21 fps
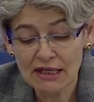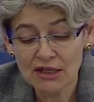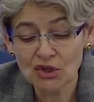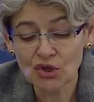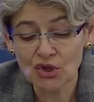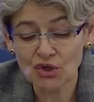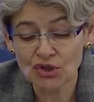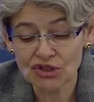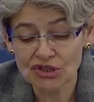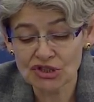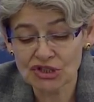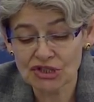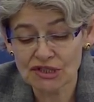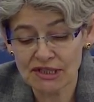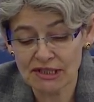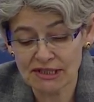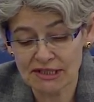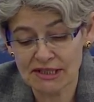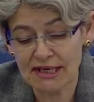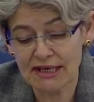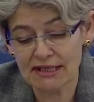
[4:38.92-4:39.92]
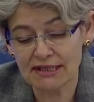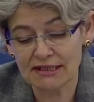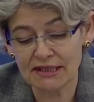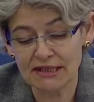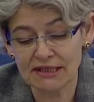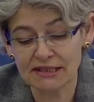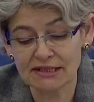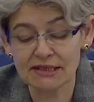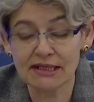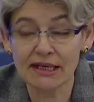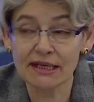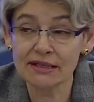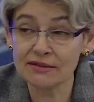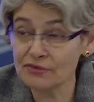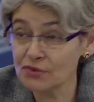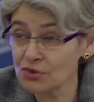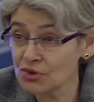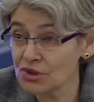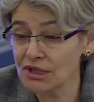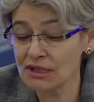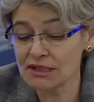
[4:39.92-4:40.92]
knowledge societies, and
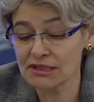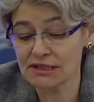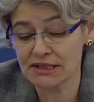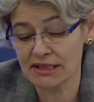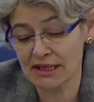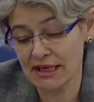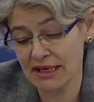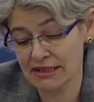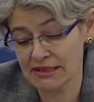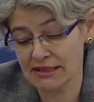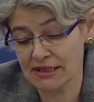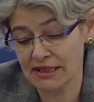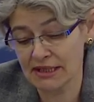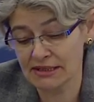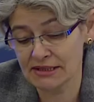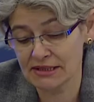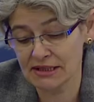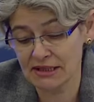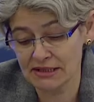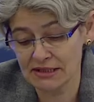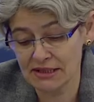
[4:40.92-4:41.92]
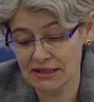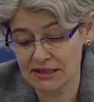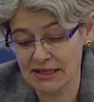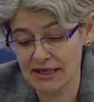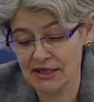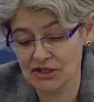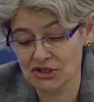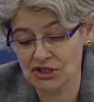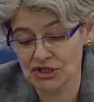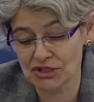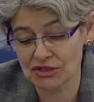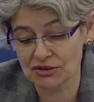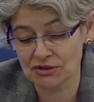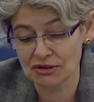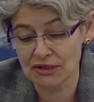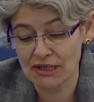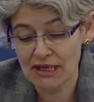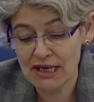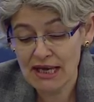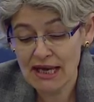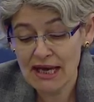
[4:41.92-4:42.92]
for this, access is essential.
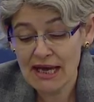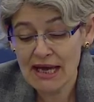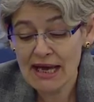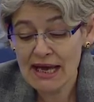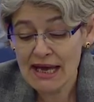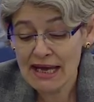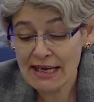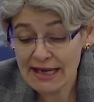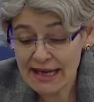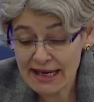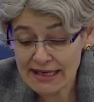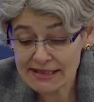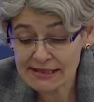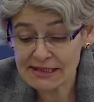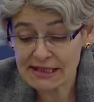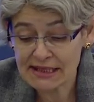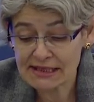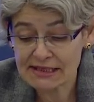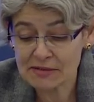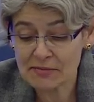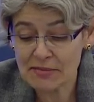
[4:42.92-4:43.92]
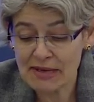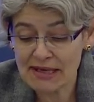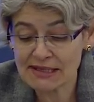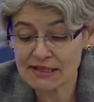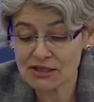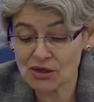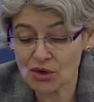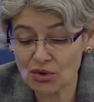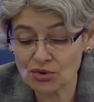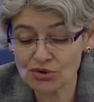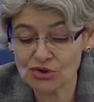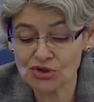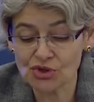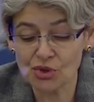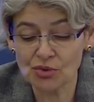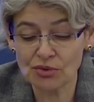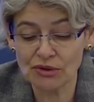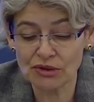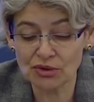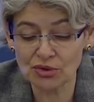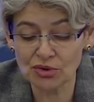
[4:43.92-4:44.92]
And access must
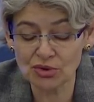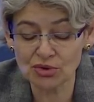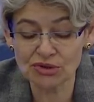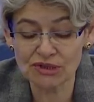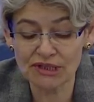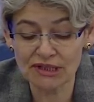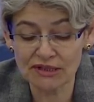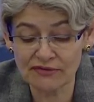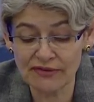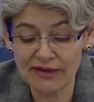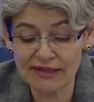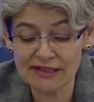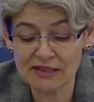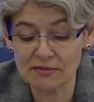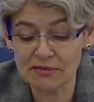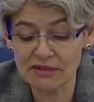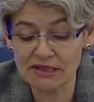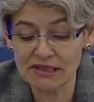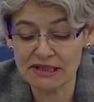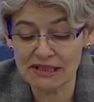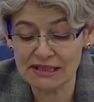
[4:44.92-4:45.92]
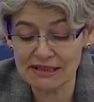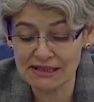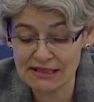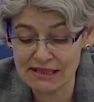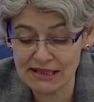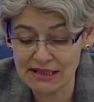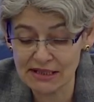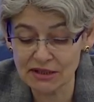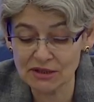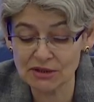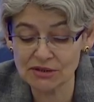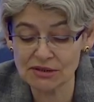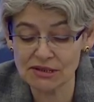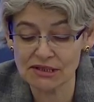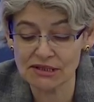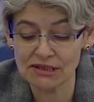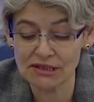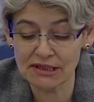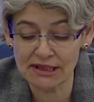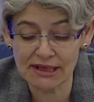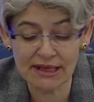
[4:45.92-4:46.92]
also include investments in
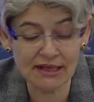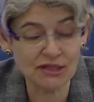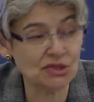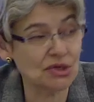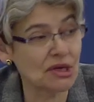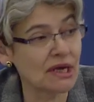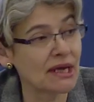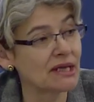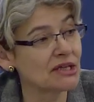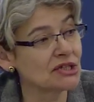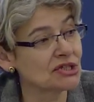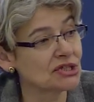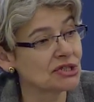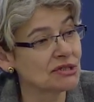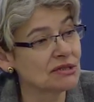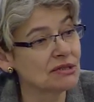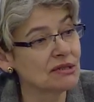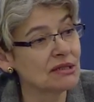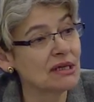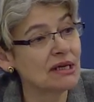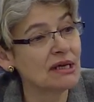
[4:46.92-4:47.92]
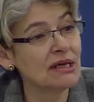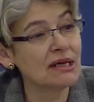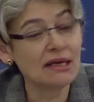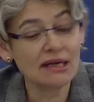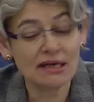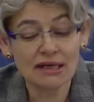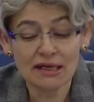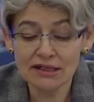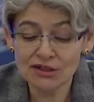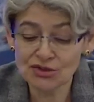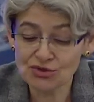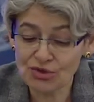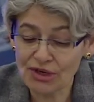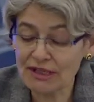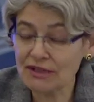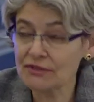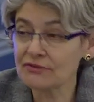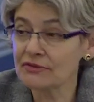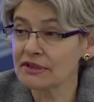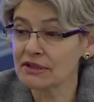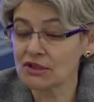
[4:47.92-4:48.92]
skills, in education, in
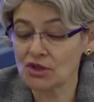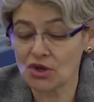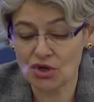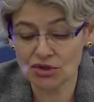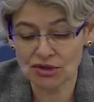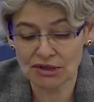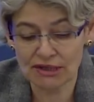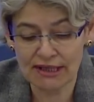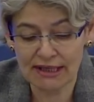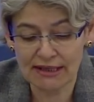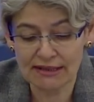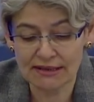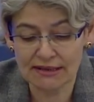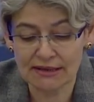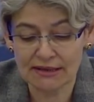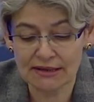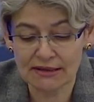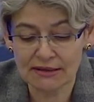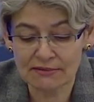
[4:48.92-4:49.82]
relevant content.